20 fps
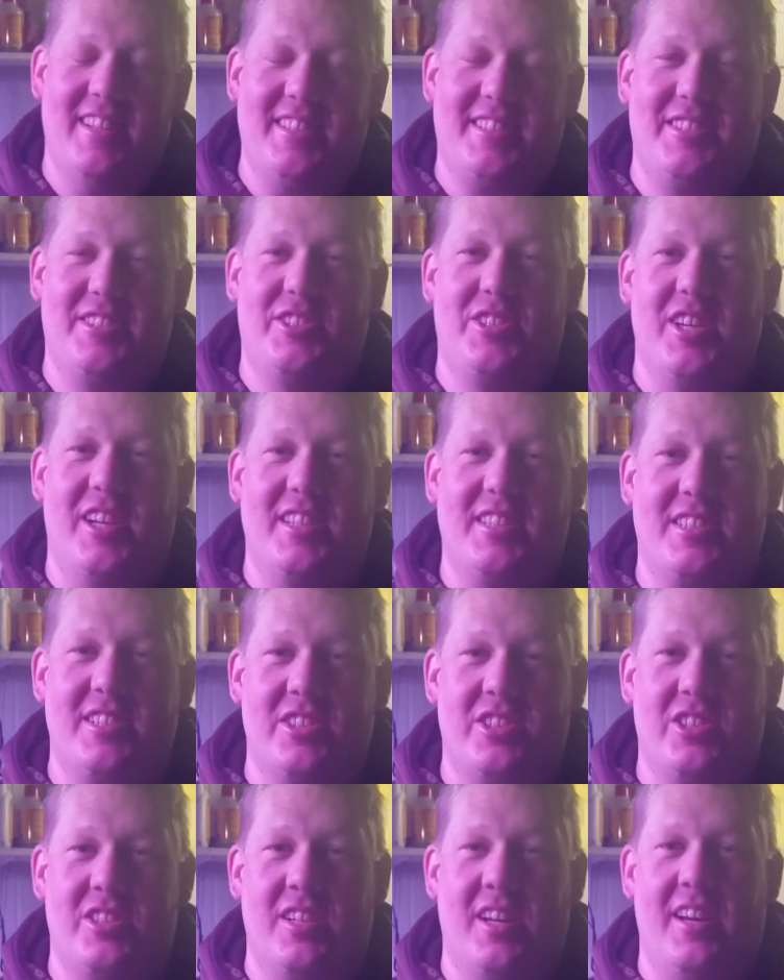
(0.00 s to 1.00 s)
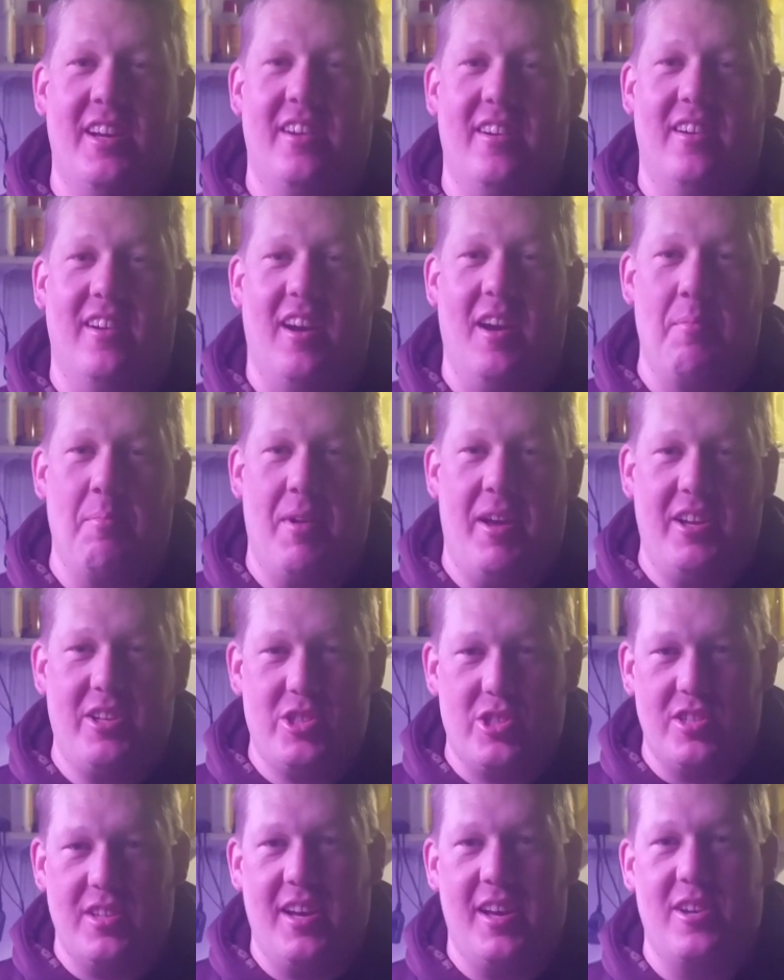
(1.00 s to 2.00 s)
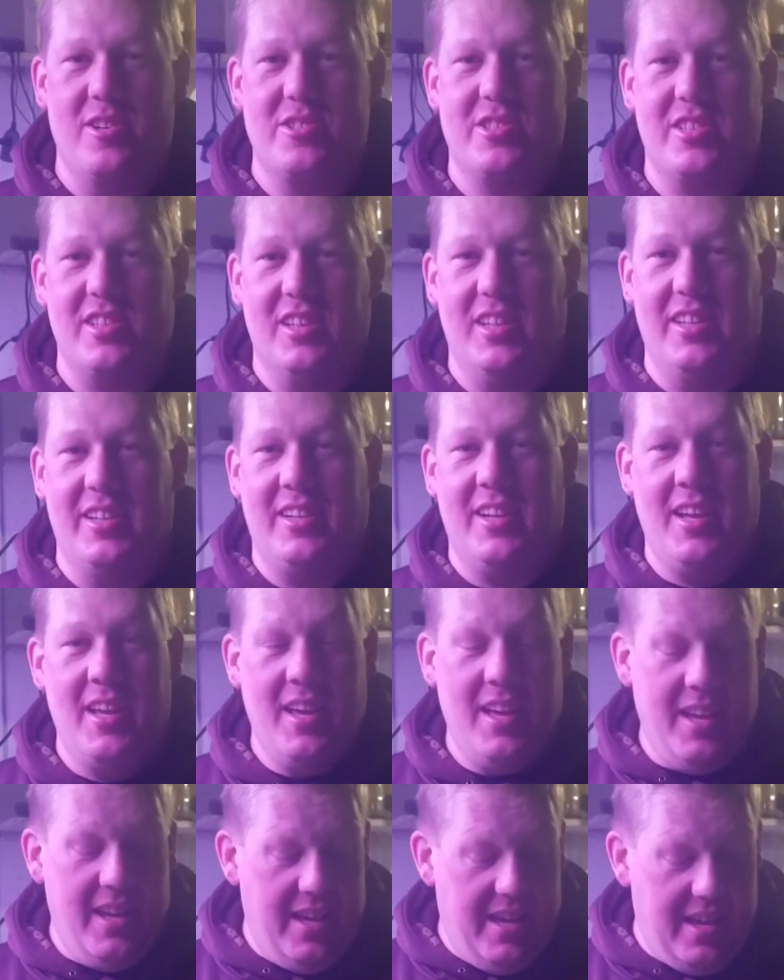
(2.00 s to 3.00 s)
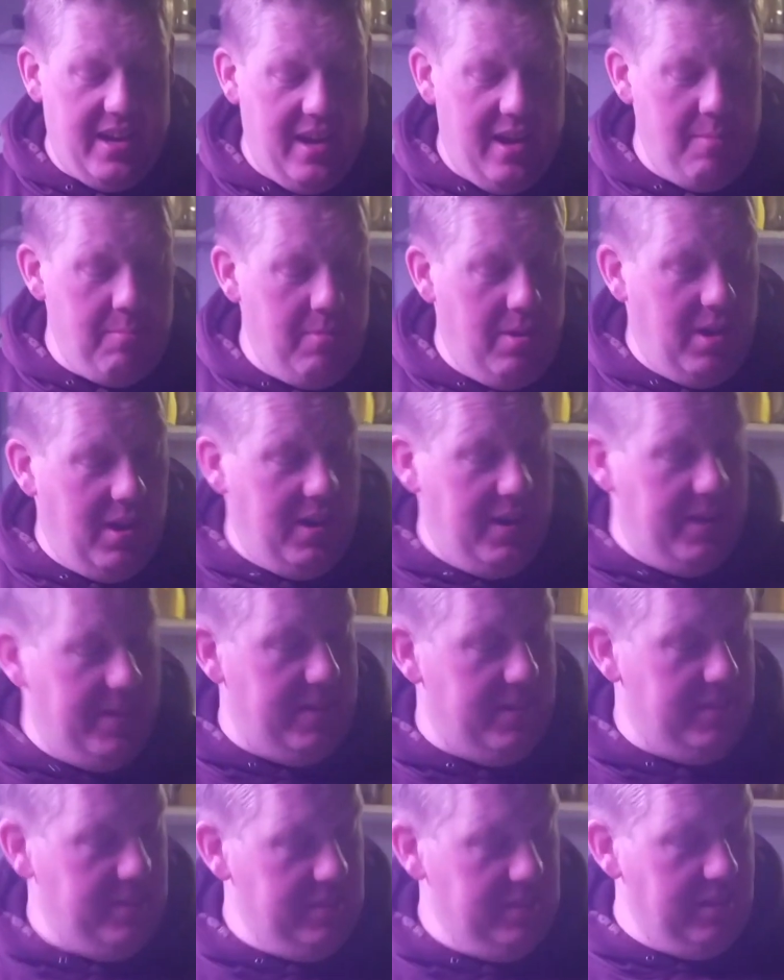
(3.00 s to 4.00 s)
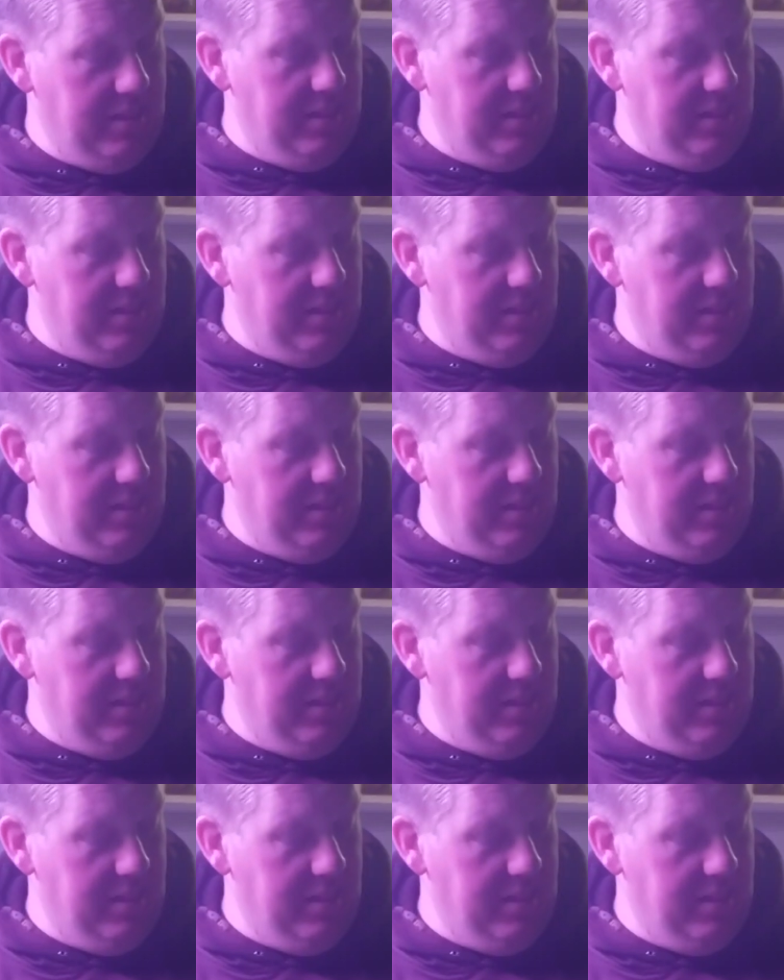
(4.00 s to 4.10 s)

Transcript: is Justin Schneider. I'm Ed Schneider's son, and I'm a little